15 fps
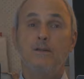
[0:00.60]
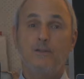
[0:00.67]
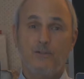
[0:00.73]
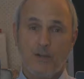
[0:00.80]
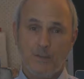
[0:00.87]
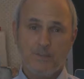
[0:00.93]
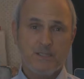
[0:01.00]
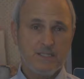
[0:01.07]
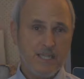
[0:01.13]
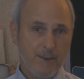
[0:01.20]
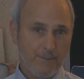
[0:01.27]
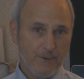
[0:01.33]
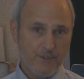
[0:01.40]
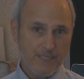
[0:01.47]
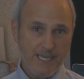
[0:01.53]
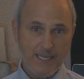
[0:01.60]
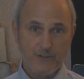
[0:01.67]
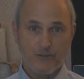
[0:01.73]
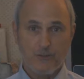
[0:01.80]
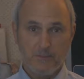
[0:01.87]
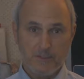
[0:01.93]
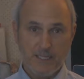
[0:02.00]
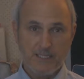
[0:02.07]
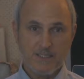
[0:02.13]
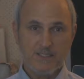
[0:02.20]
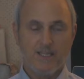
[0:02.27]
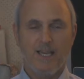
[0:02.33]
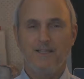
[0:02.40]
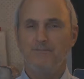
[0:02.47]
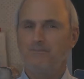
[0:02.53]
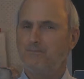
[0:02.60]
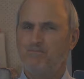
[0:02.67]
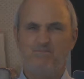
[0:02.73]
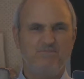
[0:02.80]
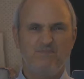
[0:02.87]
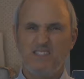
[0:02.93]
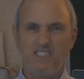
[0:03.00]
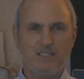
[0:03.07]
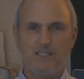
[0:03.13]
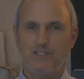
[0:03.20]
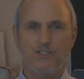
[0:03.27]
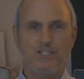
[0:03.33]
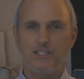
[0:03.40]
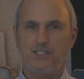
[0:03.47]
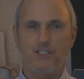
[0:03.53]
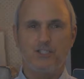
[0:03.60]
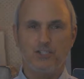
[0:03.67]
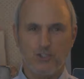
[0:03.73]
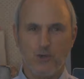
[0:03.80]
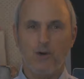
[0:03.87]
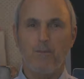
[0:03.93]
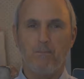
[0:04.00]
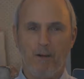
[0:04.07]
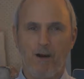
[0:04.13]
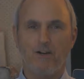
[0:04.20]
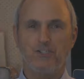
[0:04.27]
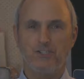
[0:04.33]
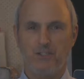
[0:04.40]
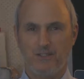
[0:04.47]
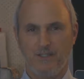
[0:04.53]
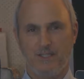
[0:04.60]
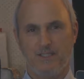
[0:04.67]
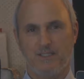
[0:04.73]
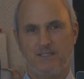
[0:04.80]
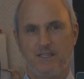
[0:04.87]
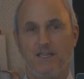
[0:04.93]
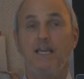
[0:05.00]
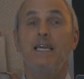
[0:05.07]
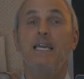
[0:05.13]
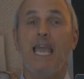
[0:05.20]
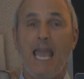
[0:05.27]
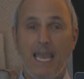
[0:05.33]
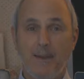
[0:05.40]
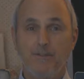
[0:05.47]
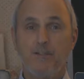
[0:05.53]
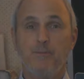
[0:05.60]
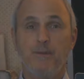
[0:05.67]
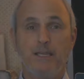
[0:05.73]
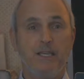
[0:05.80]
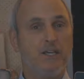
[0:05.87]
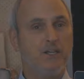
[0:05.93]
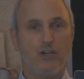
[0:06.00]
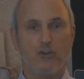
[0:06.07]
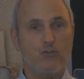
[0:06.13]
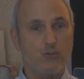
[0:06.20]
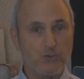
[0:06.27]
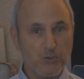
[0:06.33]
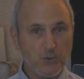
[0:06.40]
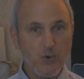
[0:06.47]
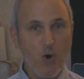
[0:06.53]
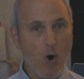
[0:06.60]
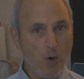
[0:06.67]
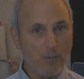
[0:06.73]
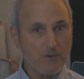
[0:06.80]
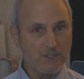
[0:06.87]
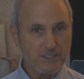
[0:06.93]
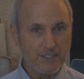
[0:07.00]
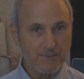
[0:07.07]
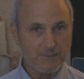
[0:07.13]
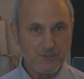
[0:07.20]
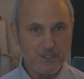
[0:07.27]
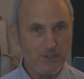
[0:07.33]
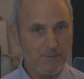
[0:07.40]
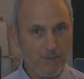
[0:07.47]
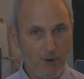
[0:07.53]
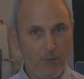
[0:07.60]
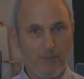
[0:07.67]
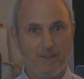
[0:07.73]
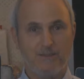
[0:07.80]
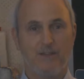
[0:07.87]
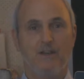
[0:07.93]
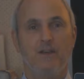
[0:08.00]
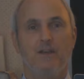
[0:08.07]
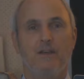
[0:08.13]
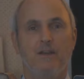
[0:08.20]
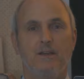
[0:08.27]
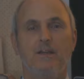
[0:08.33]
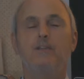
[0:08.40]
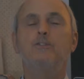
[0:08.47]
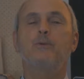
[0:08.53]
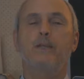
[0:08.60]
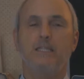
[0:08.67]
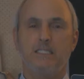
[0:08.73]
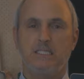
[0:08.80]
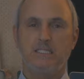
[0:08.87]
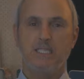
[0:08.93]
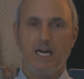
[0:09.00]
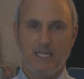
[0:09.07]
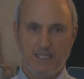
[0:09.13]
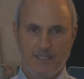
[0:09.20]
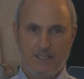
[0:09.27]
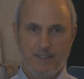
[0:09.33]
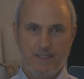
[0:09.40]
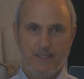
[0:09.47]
Trump's temper tantrum list, and this is just a short partial list, came to me in a true Homer Simpson moment. Here's what he's done.